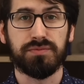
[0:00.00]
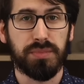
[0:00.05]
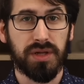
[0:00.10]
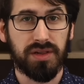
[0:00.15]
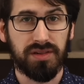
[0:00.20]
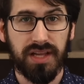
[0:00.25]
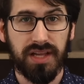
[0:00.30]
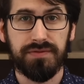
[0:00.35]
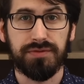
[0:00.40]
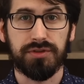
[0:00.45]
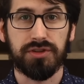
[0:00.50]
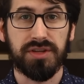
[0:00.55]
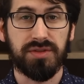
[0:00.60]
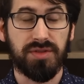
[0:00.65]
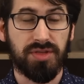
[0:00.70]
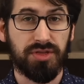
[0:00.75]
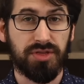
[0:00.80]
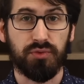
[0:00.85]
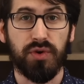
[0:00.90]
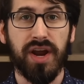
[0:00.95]

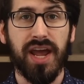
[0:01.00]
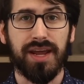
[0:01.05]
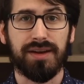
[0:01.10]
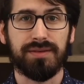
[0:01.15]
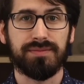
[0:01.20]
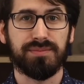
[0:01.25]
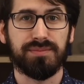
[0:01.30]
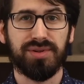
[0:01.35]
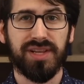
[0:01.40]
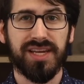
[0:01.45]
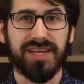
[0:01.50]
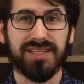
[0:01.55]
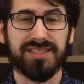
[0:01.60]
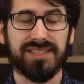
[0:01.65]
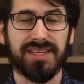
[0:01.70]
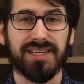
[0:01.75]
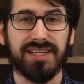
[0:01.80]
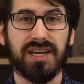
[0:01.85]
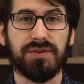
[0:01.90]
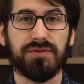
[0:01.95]
malevolent threat playing a
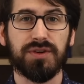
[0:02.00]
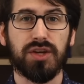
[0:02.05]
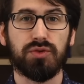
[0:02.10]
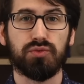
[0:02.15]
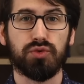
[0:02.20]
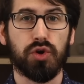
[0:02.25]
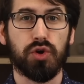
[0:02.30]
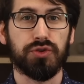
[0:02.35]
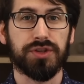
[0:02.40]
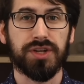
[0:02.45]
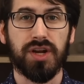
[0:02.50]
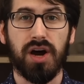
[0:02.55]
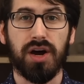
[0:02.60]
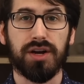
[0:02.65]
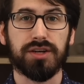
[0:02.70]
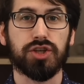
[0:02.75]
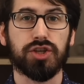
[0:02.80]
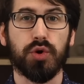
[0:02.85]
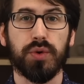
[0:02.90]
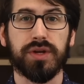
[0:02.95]
significant role in
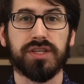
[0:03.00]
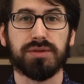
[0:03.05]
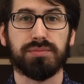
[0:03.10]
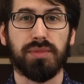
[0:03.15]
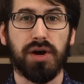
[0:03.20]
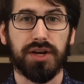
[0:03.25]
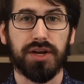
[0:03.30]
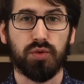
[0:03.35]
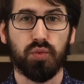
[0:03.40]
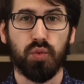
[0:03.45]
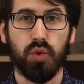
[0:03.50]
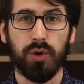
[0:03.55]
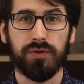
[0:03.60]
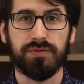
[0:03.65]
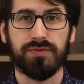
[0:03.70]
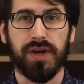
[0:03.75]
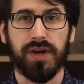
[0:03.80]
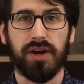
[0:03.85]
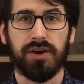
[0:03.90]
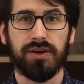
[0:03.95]
ongoing demonic
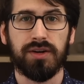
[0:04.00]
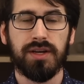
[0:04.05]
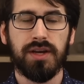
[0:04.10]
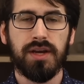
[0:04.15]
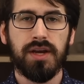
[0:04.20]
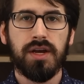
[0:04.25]
warfare.